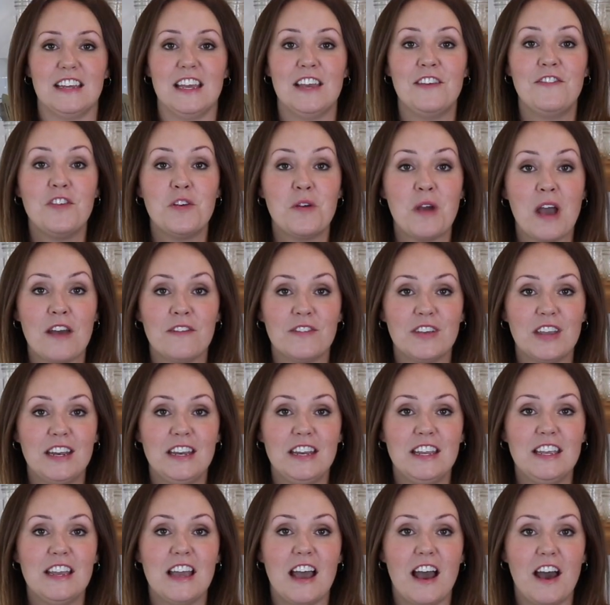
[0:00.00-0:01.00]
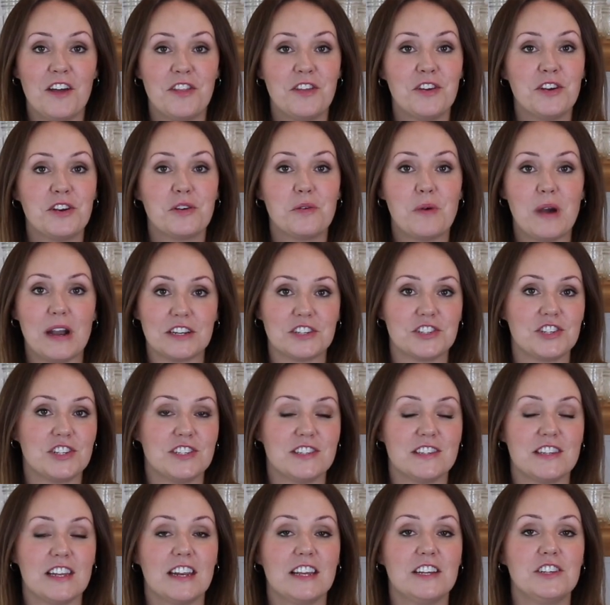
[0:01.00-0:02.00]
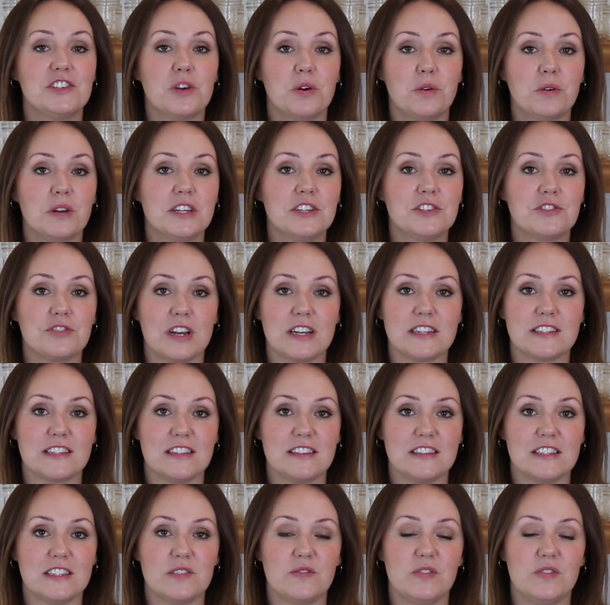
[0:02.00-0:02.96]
If you have any other questions that I don't address in this